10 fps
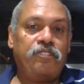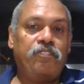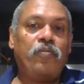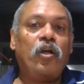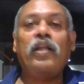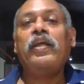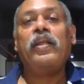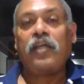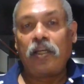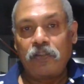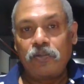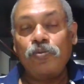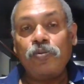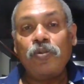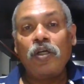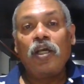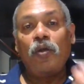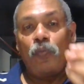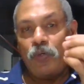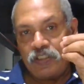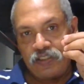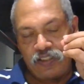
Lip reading: modeling it can do with